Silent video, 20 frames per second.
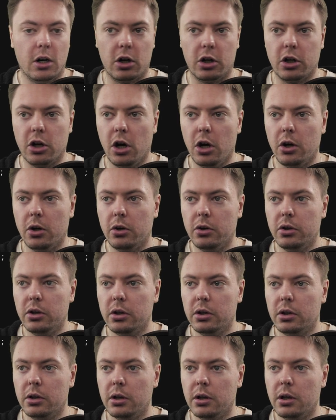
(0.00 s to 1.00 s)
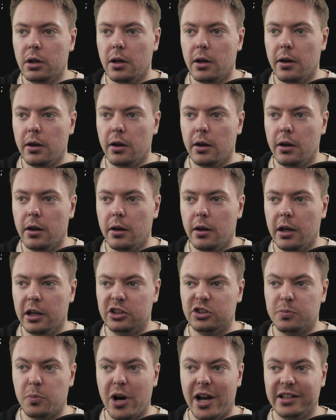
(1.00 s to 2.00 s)
code,
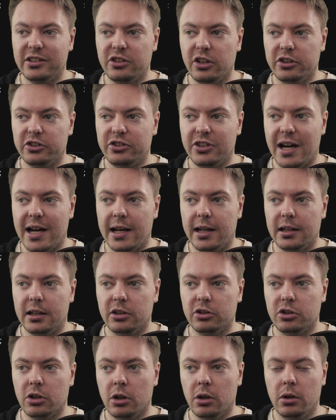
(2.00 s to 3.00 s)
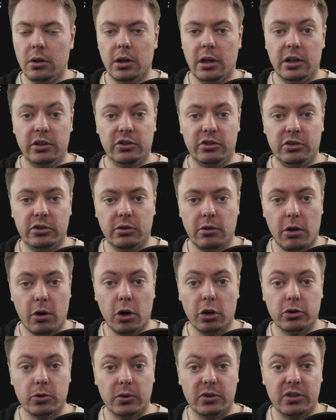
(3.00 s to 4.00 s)
express.static has, go, has thought
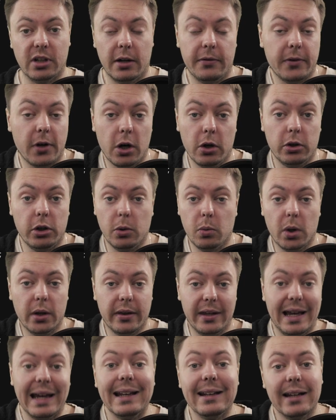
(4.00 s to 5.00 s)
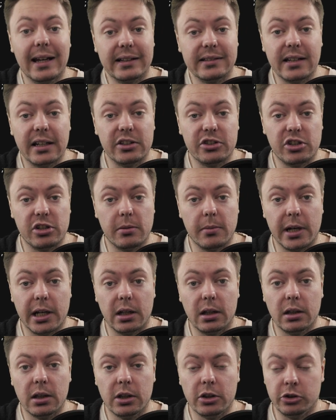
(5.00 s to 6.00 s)
to itself, oh, you want the index
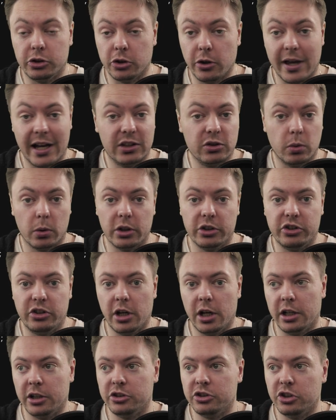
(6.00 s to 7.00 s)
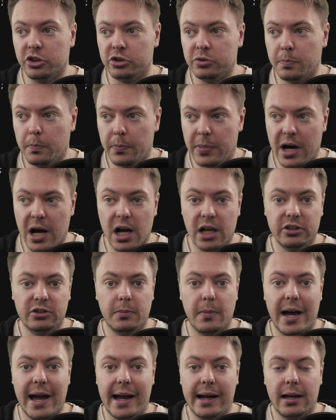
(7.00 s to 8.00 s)
HTML. So that's what it's done. It's just passed
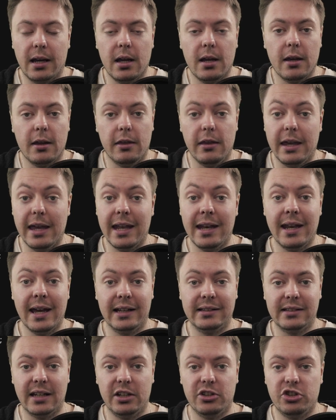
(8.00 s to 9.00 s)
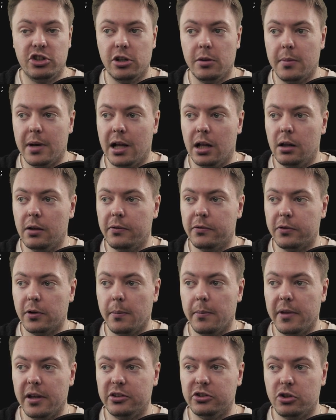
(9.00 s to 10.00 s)
back the index HTML from
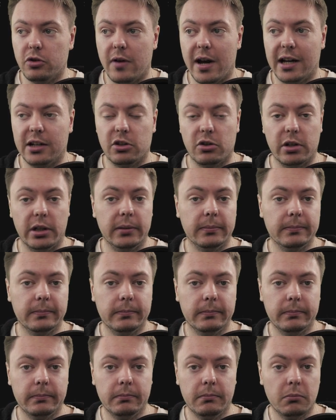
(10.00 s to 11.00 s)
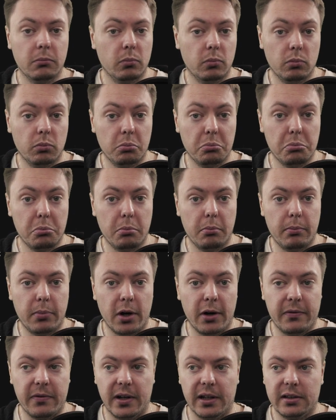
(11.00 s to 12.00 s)
this directory.
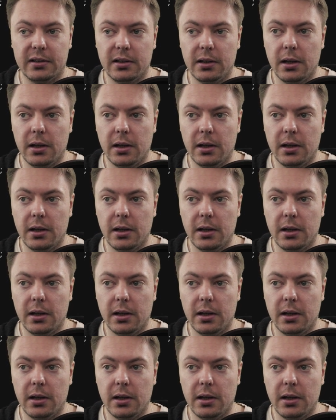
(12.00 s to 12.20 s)
Perfect.